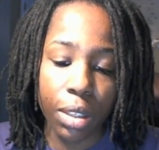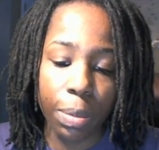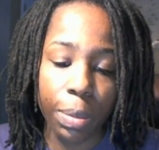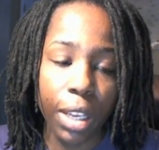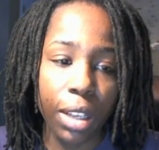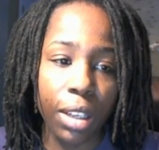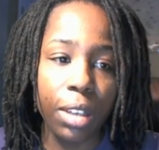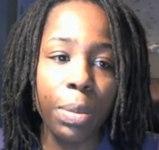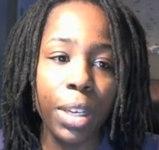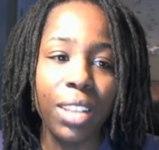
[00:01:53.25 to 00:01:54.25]
be a
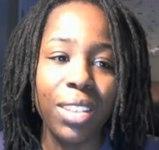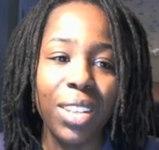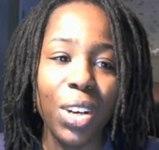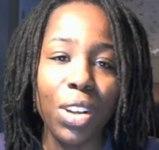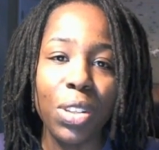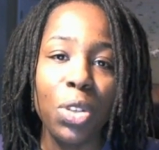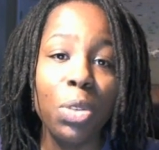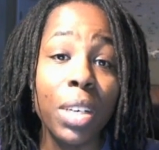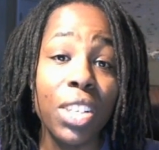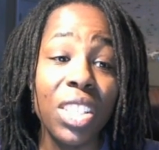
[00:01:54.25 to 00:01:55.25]
little bit, cause too
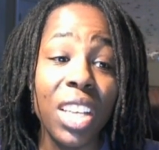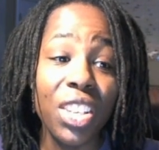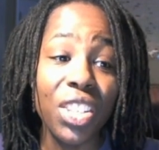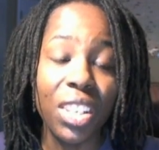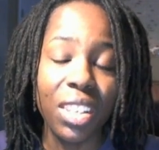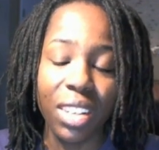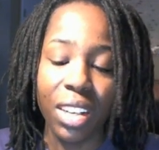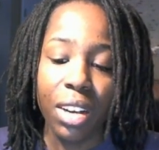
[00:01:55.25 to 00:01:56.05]
much tension